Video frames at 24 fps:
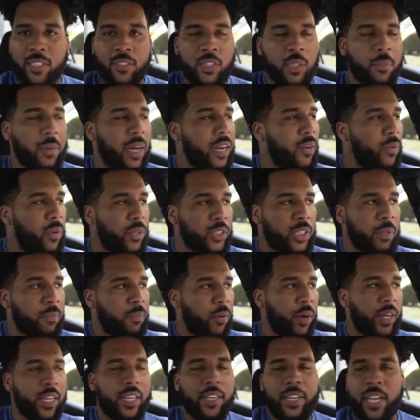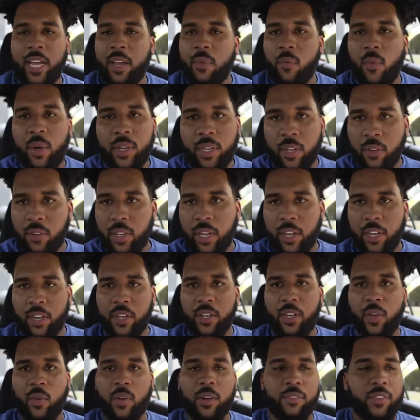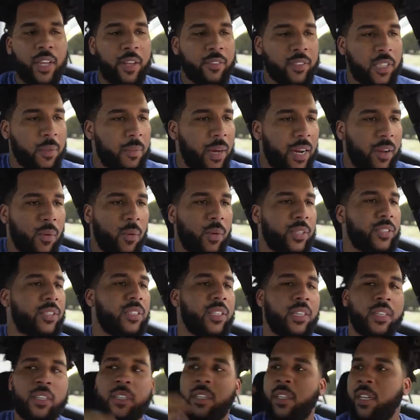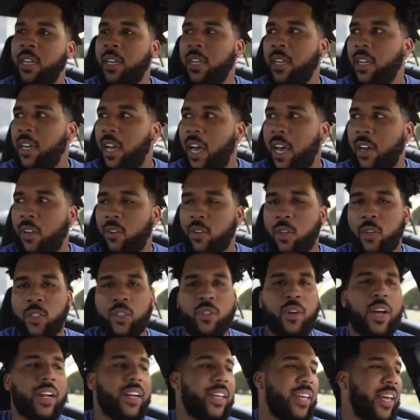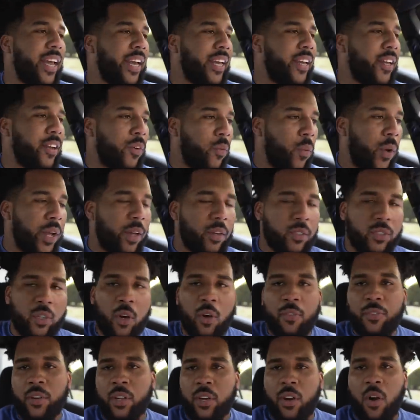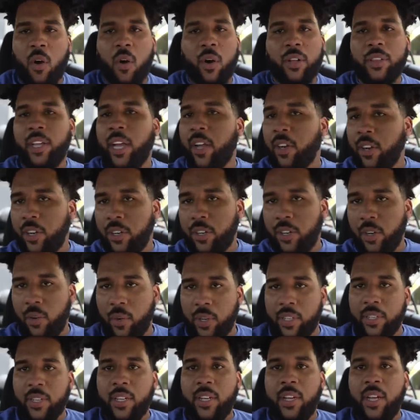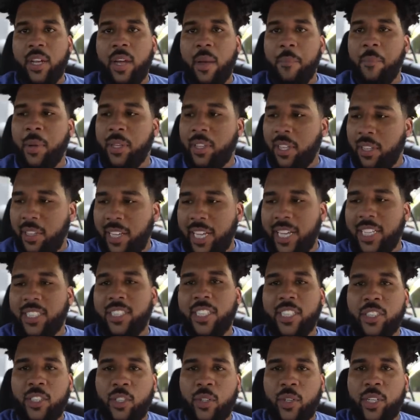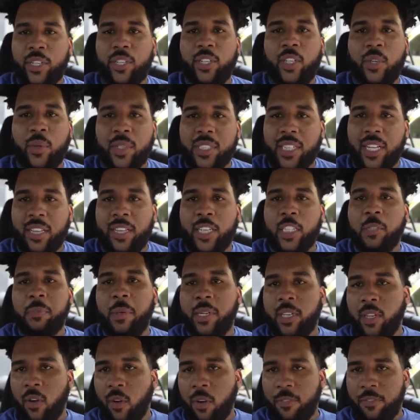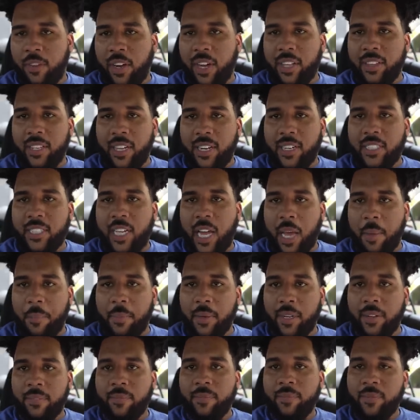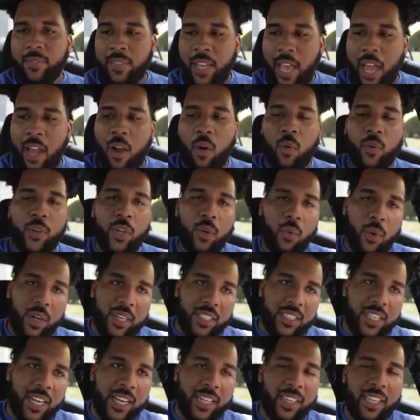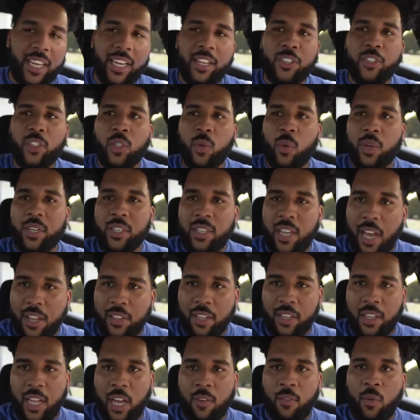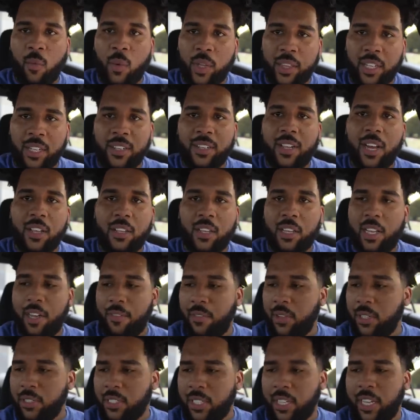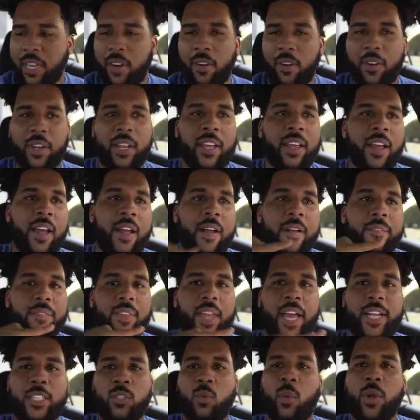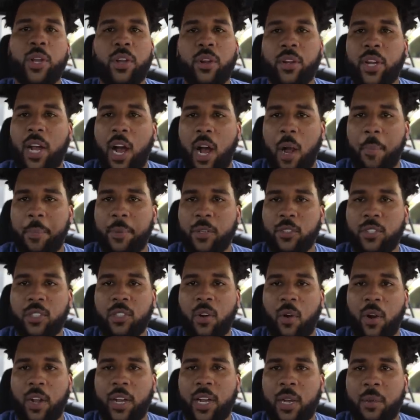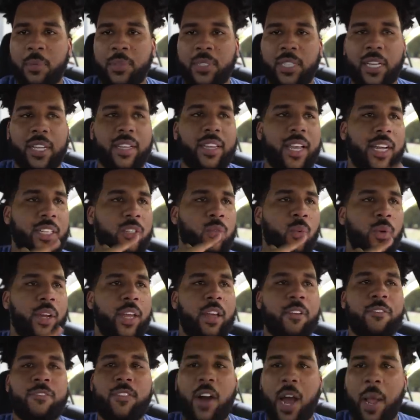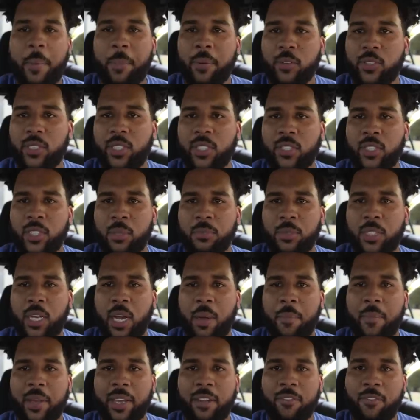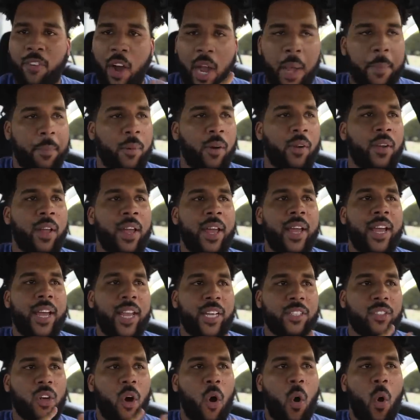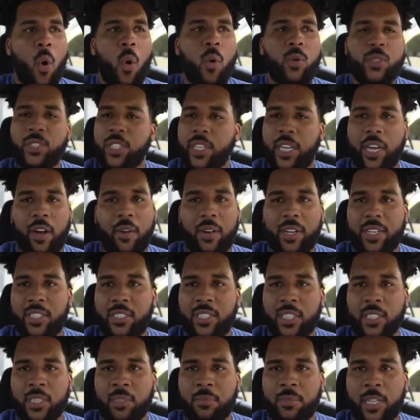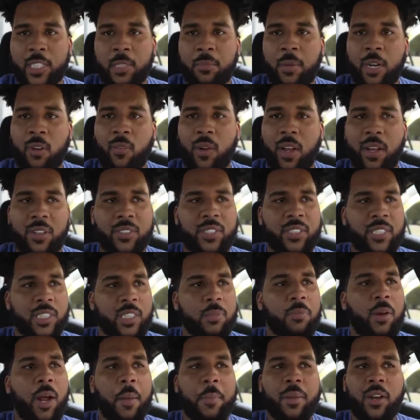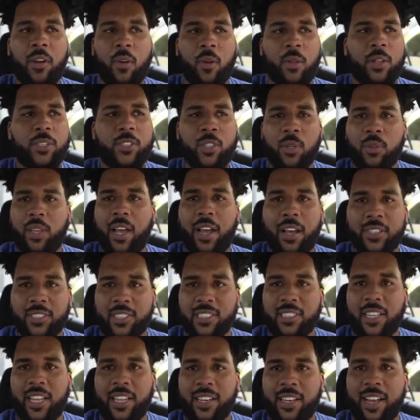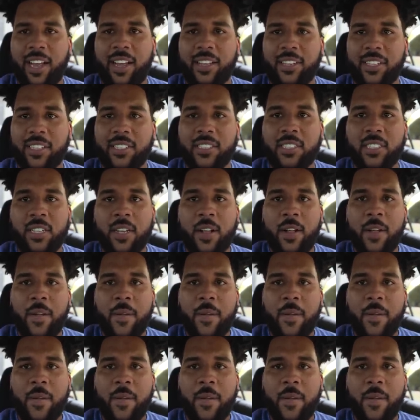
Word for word: If somebody wants to break your damn window, they're going to do it. If, they, if somebody wants to, I don't know, try to yank your wheels off your car, they're going to do it. But the least that you can do is at least be notified that it's happening. Now, you want to take things to another level with another level of security. That's where your CompuStar comes in. That's where your Viper systems come in. Viper is an old security system that's been around since probably the early 2000s, late 90s.